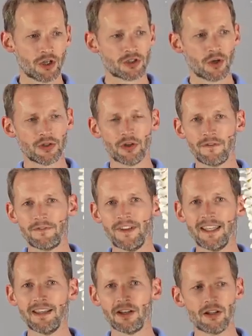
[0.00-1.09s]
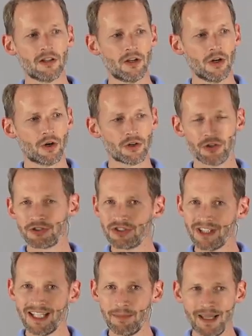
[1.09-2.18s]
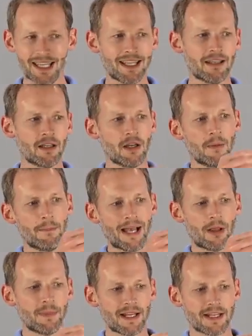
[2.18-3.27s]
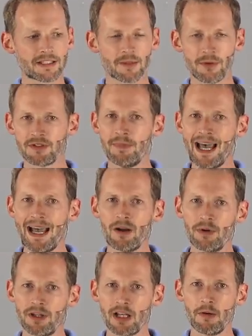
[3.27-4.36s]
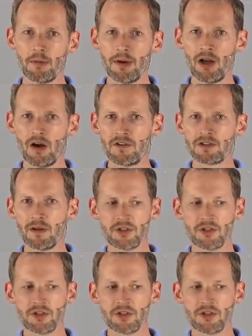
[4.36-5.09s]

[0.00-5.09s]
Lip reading: So you'll feel, or you'll see me palpating someone's back when they come in my office.